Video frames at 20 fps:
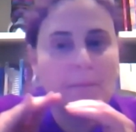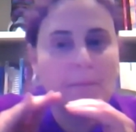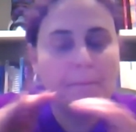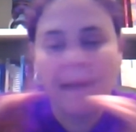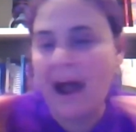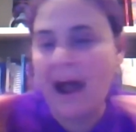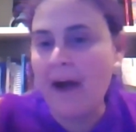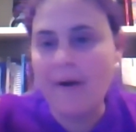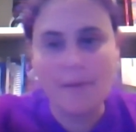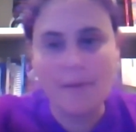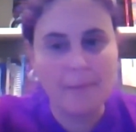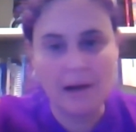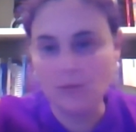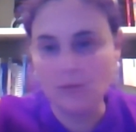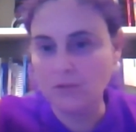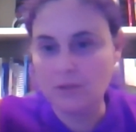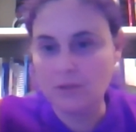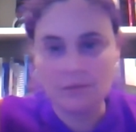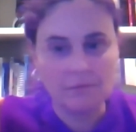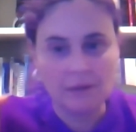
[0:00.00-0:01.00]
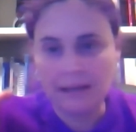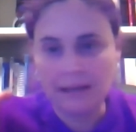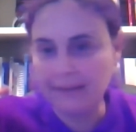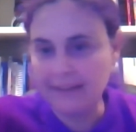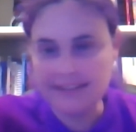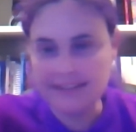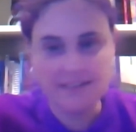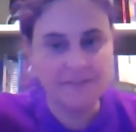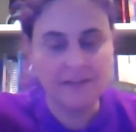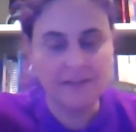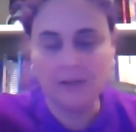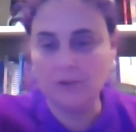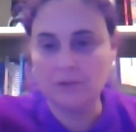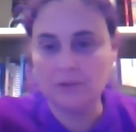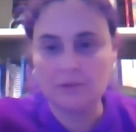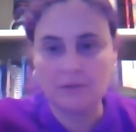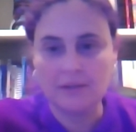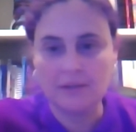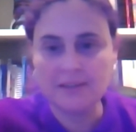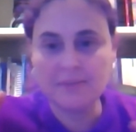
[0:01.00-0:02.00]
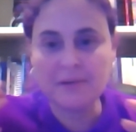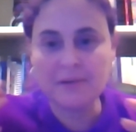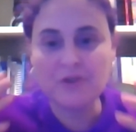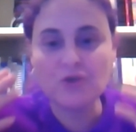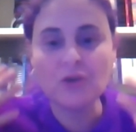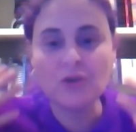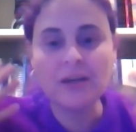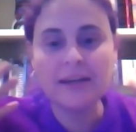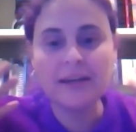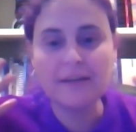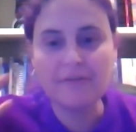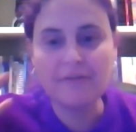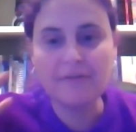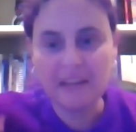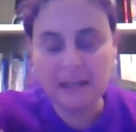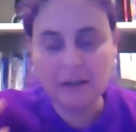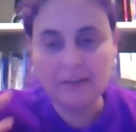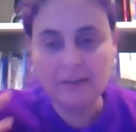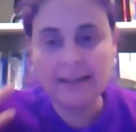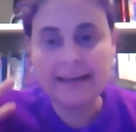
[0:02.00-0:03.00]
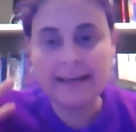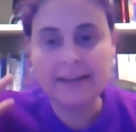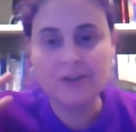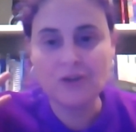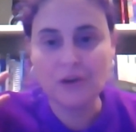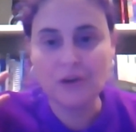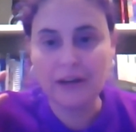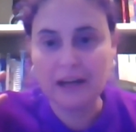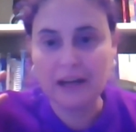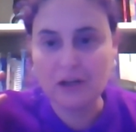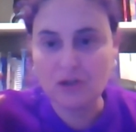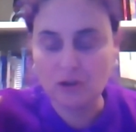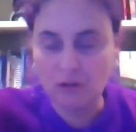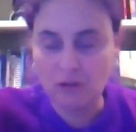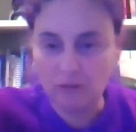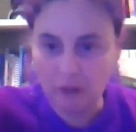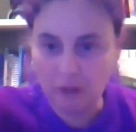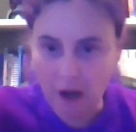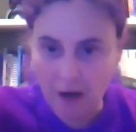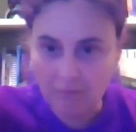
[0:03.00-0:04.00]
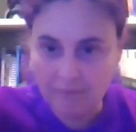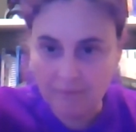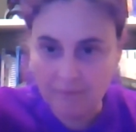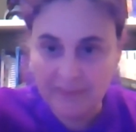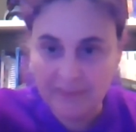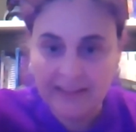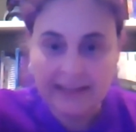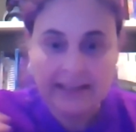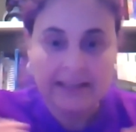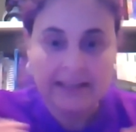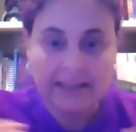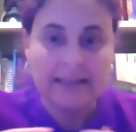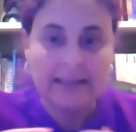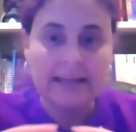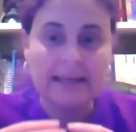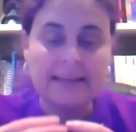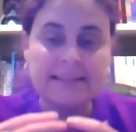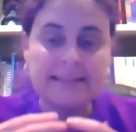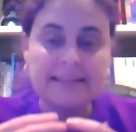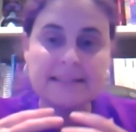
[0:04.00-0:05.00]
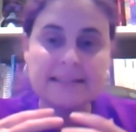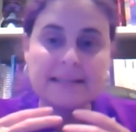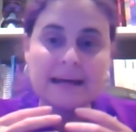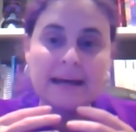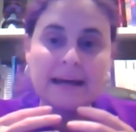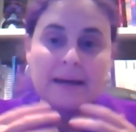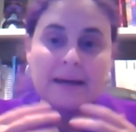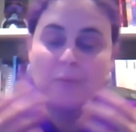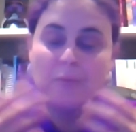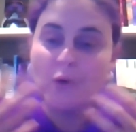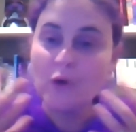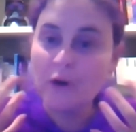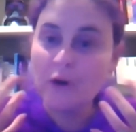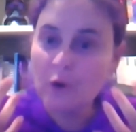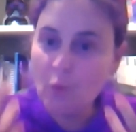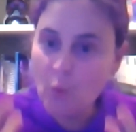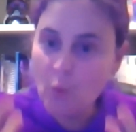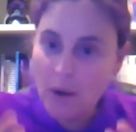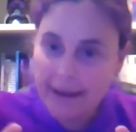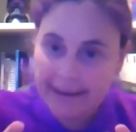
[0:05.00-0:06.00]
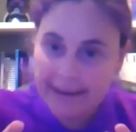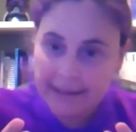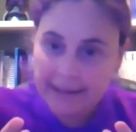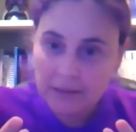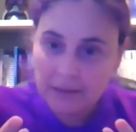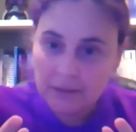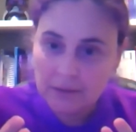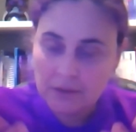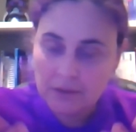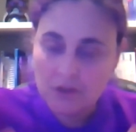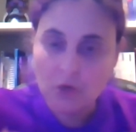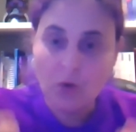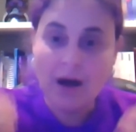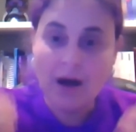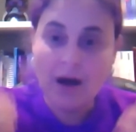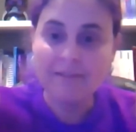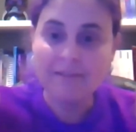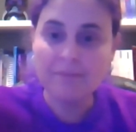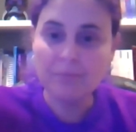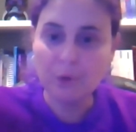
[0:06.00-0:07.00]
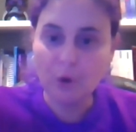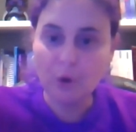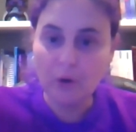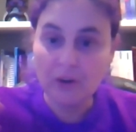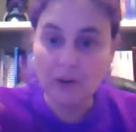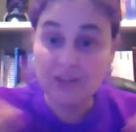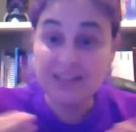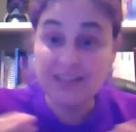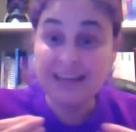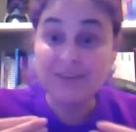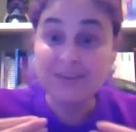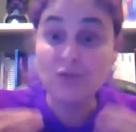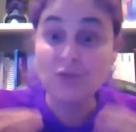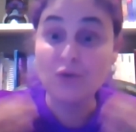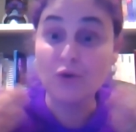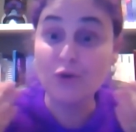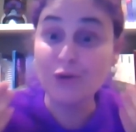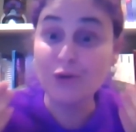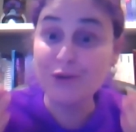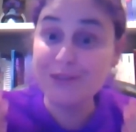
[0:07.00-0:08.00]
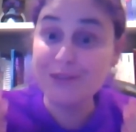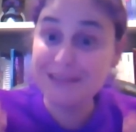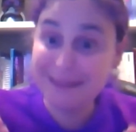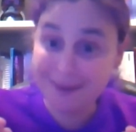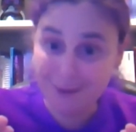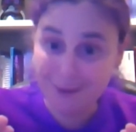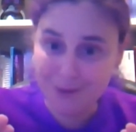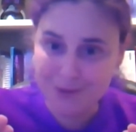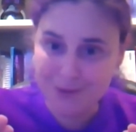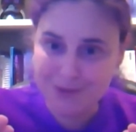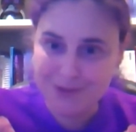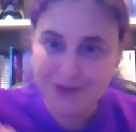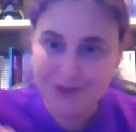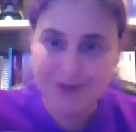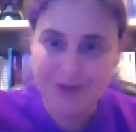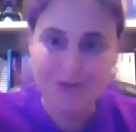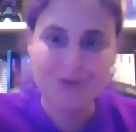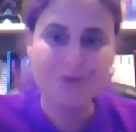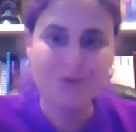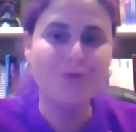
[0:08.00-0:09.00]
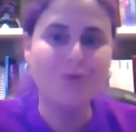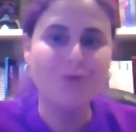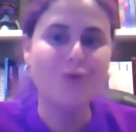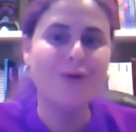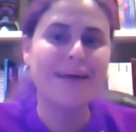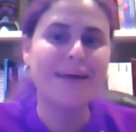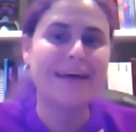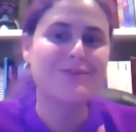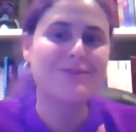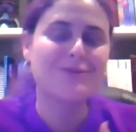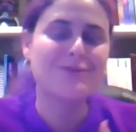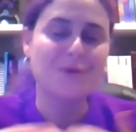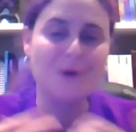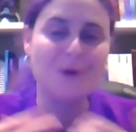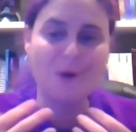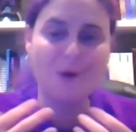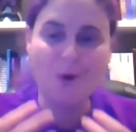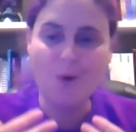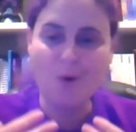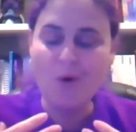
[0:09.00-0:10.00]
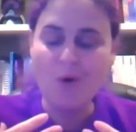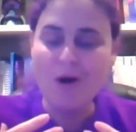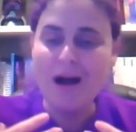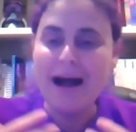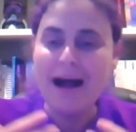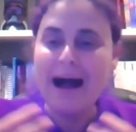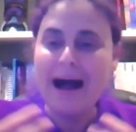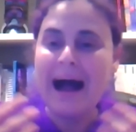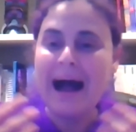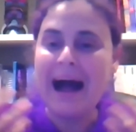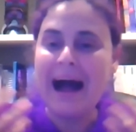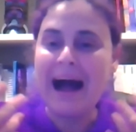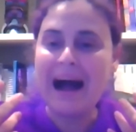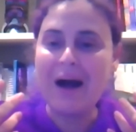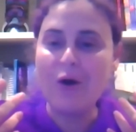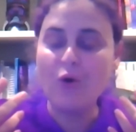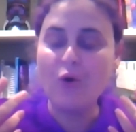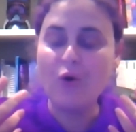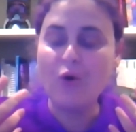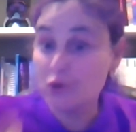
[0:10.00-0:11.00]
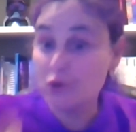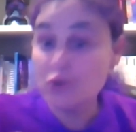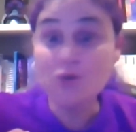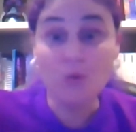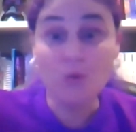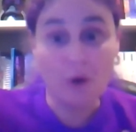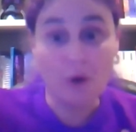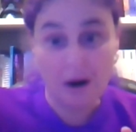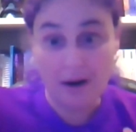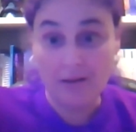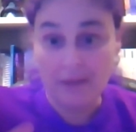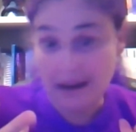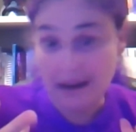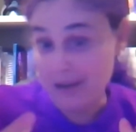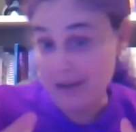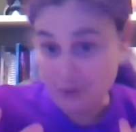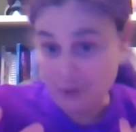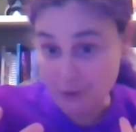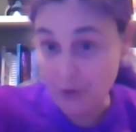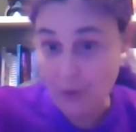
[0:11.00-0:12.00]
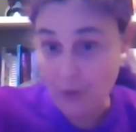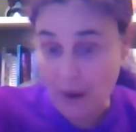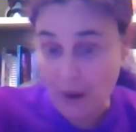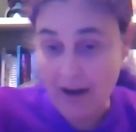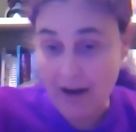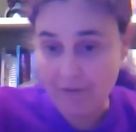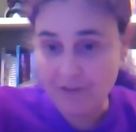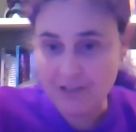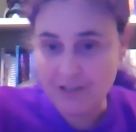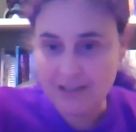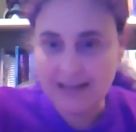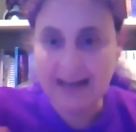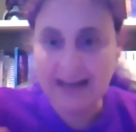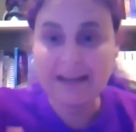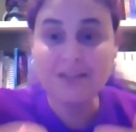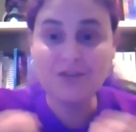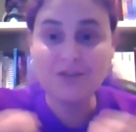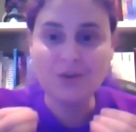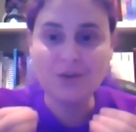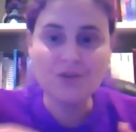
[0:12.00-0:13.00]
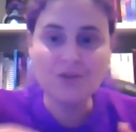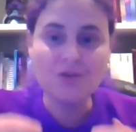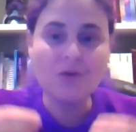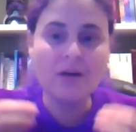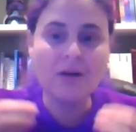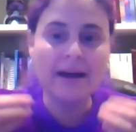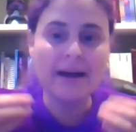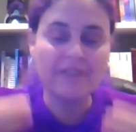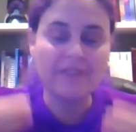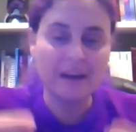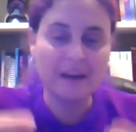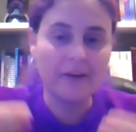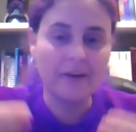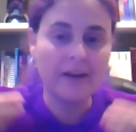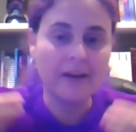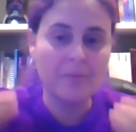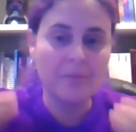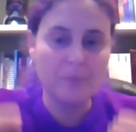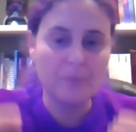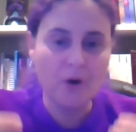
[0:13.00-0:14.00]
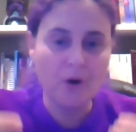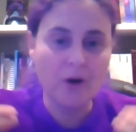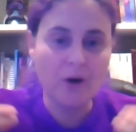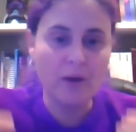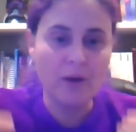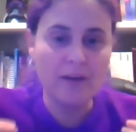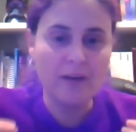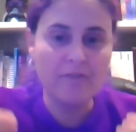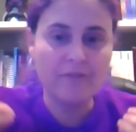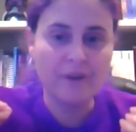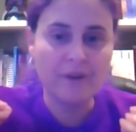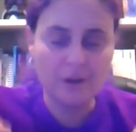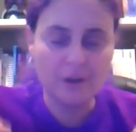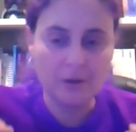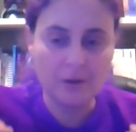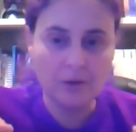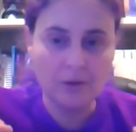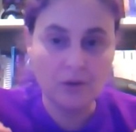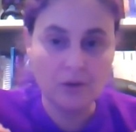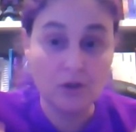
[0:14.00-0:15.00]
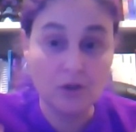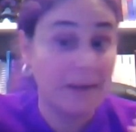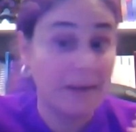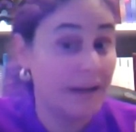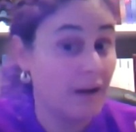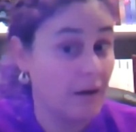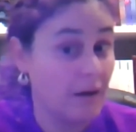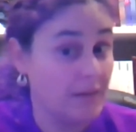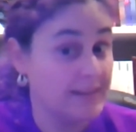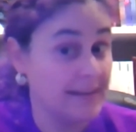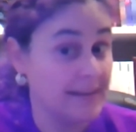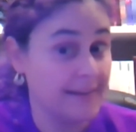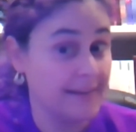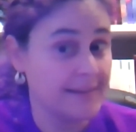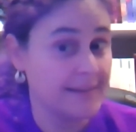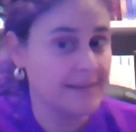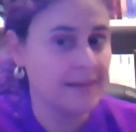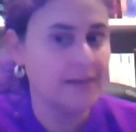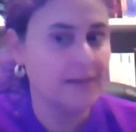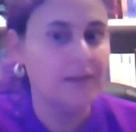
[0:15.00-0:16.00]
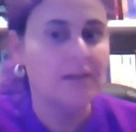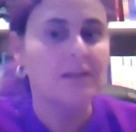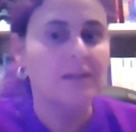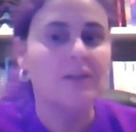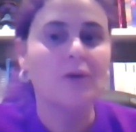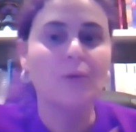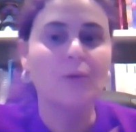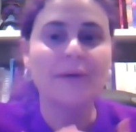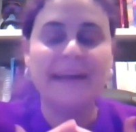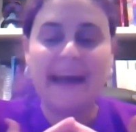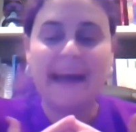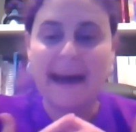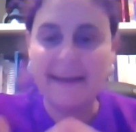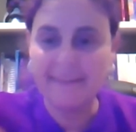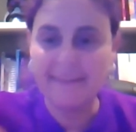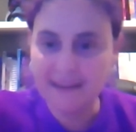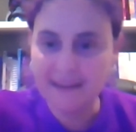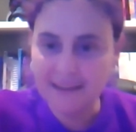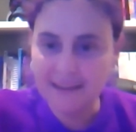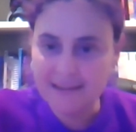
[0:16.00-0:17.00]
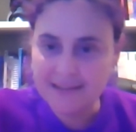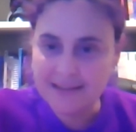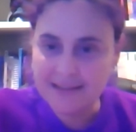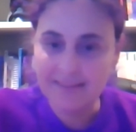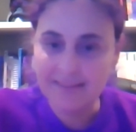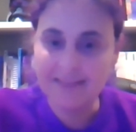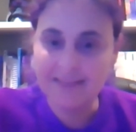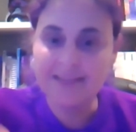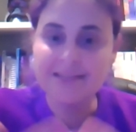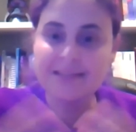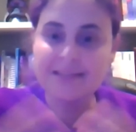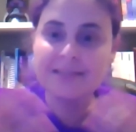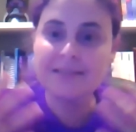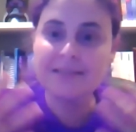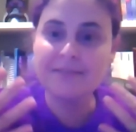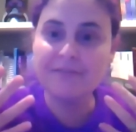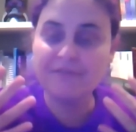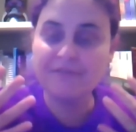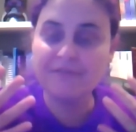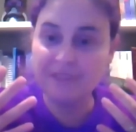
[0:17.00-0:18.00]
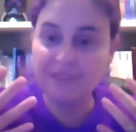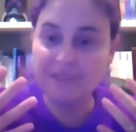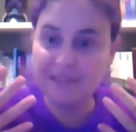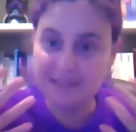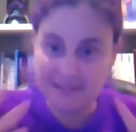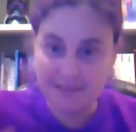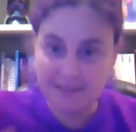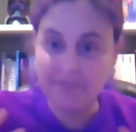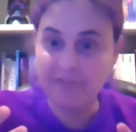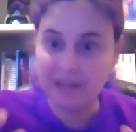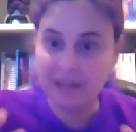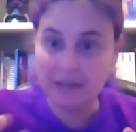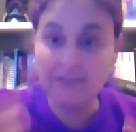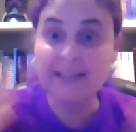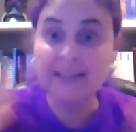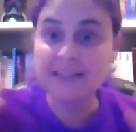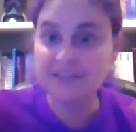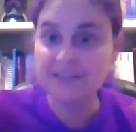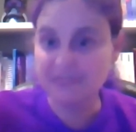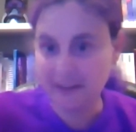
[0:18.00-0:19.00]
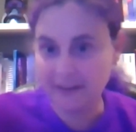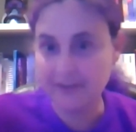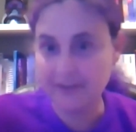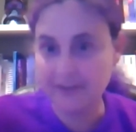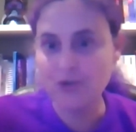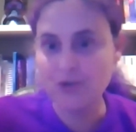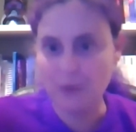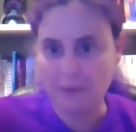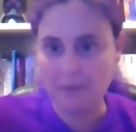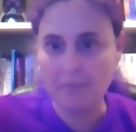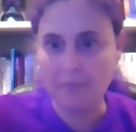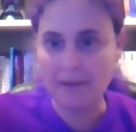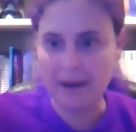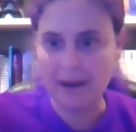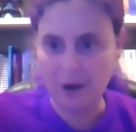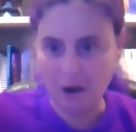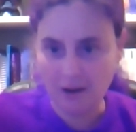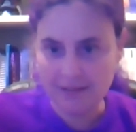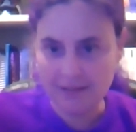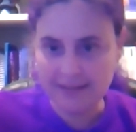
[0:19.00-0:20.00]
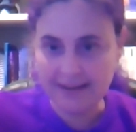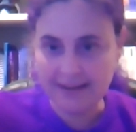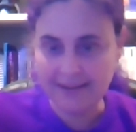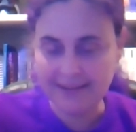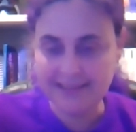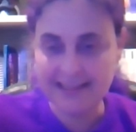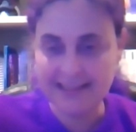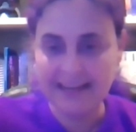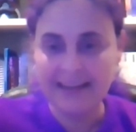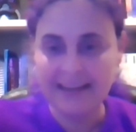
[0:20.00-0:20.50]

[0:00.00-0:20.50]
paramount in this field, especially in a field like international law. It's an important way to have employers get to know your skills, to get to know how good you are at your craft. And it's also a very important way for you to make contacts. The reality is that this is a field that's very driven by contacts.